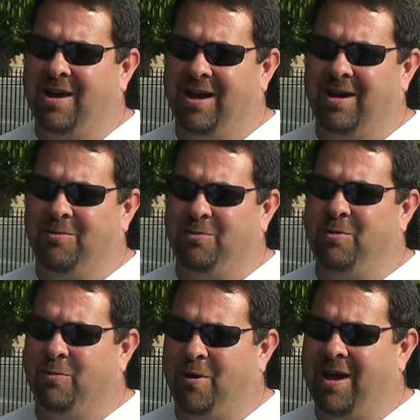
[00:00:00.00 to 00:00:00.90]
uh, we
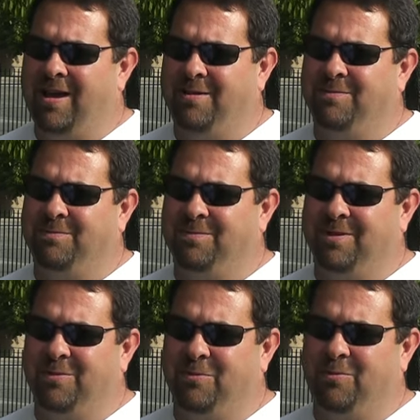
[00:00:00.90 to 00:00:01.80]
were probably
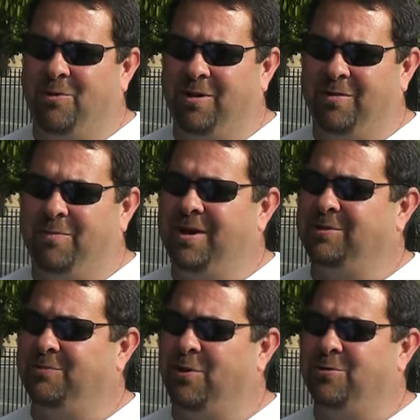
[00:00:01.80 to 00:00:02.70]
uh, one of the
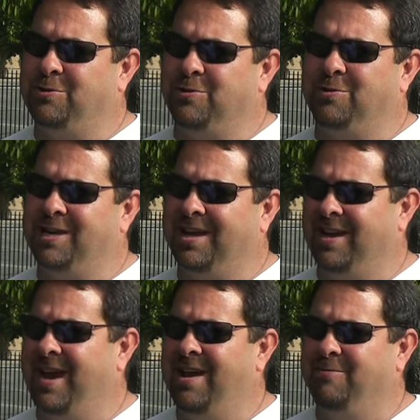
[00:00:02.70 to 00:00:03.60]
best first or
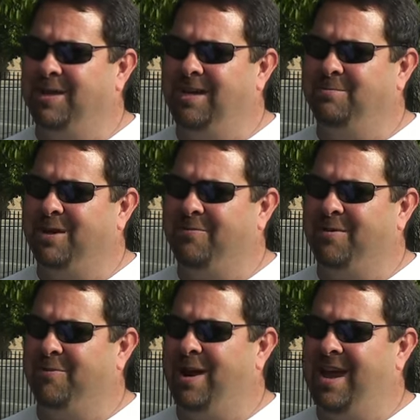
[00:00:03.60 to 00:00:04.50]
second half half teams I've
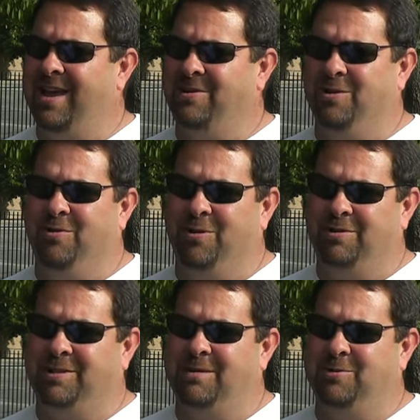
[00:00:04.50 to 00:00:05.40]
ever had. You know,
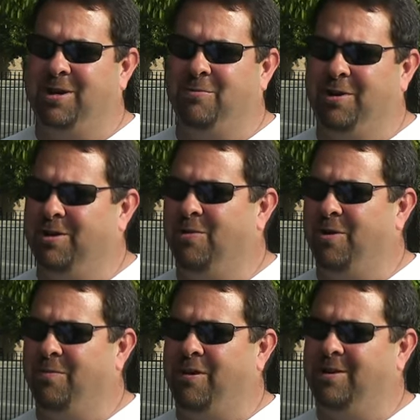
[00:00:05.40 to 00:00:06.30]
it seems like we could
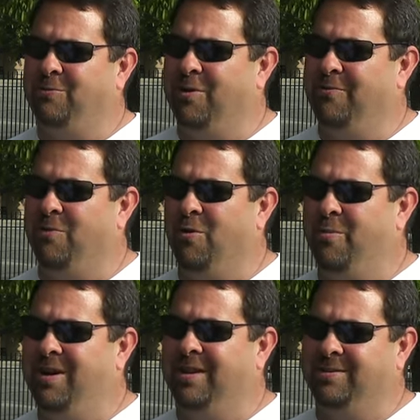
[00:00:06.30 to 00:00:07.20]
only play 24
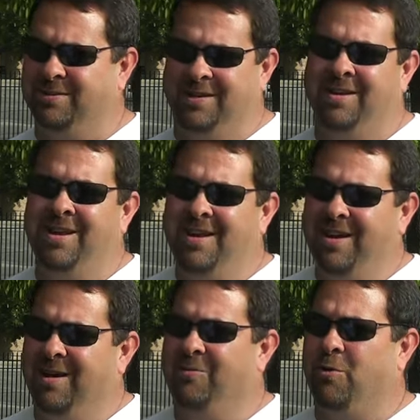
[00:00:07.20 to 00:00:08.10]
minutes, and
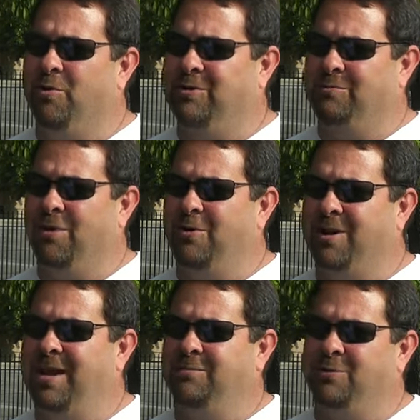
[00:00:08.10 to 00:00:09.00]
of course, the ball
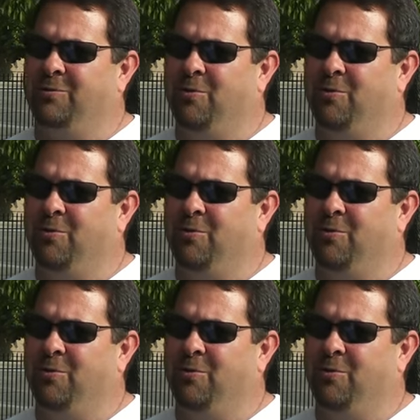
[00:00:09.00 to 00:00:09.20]
games are